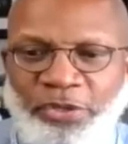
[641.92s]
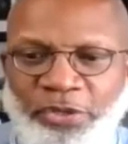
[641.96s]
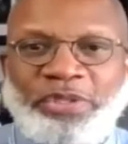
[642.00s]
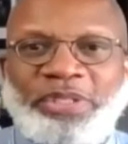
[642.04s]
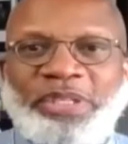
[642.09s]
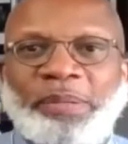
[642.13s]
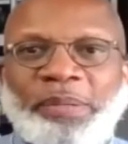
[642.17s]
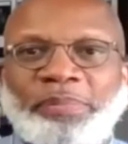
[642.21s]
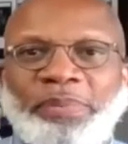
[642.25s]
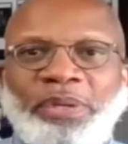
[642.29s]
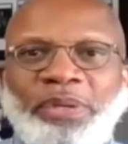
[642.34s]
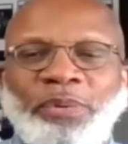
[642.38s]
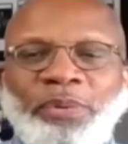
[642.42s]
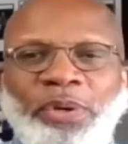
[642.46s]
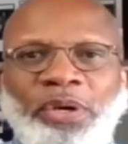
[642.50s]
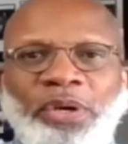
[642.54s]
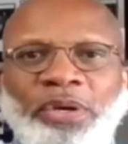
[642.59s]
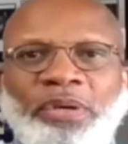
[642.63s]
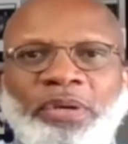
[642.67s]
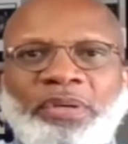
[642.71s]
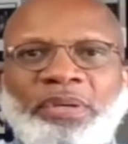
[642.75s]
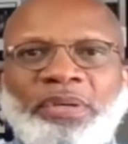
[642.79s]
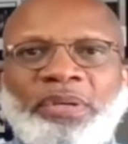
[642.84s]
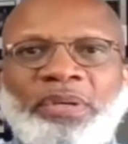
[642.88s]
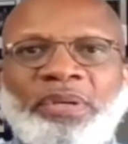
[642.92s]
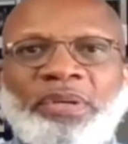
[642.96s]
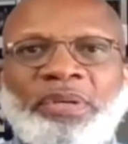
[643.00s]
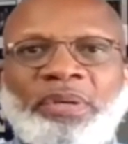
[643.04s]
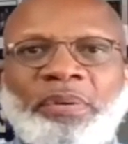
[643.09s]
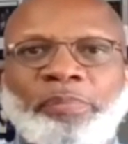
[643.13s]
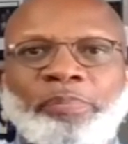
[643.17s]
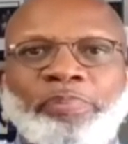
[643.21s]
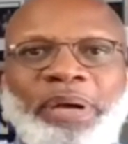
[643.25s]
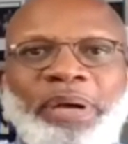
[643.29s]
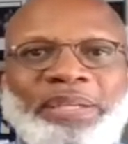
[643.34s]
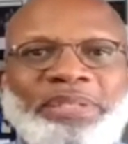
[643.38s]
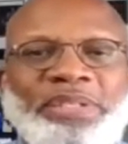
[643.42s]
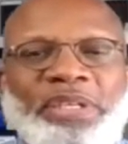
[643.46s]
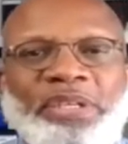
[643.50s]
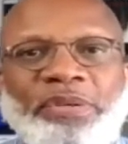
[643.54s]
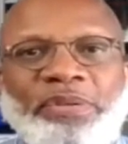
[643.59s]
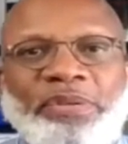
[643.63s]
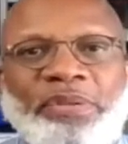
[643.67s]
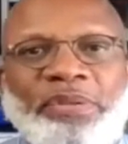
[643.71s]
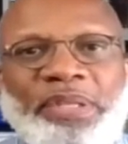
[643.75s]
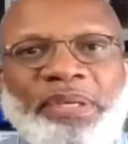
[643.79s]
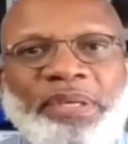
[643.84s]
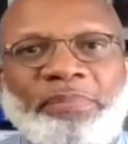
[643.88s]
do something wrong,
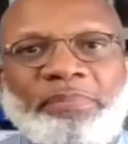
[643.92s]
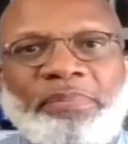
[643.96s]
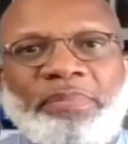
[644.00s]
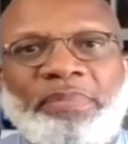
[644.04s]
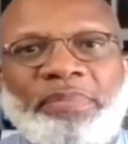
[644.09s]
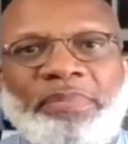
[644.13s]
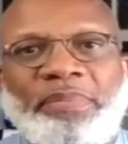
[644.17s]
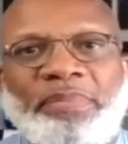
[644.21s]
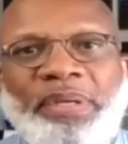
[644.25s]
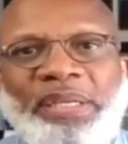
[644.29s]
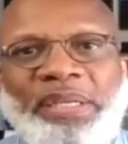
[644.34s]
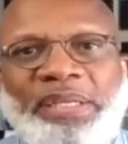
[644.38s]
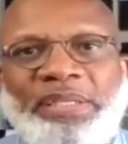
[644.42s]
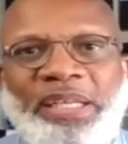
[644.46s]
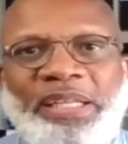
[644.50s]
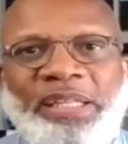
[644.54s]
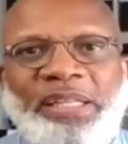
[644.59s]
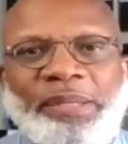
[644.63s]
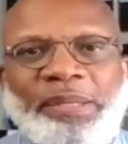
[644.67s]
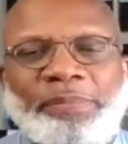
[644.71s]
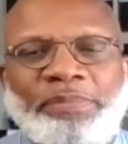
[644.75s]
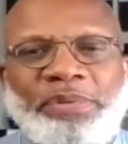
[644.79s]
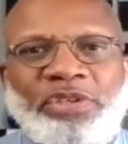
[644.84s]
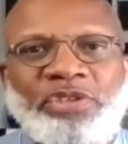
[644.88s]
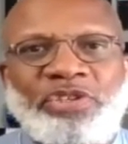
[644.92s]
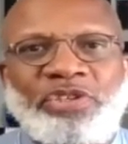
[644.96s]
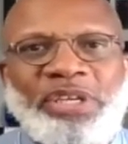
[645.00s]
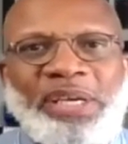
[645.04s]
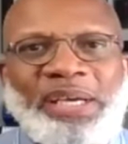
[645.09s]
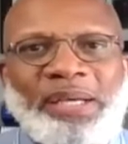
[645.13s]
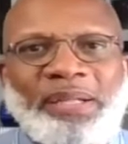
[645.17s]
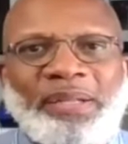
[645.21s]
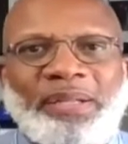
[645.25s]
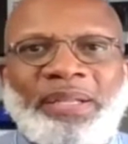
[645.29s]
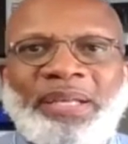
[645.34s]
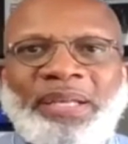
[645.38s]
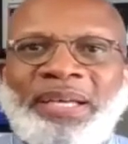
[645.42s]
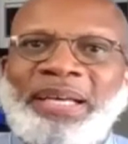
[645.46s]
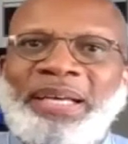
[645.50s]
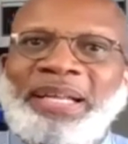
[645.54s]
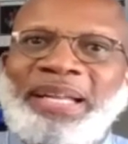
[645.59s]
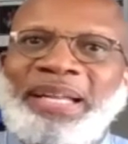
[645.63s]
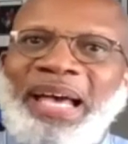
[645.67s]
prosecute them and send them to jail.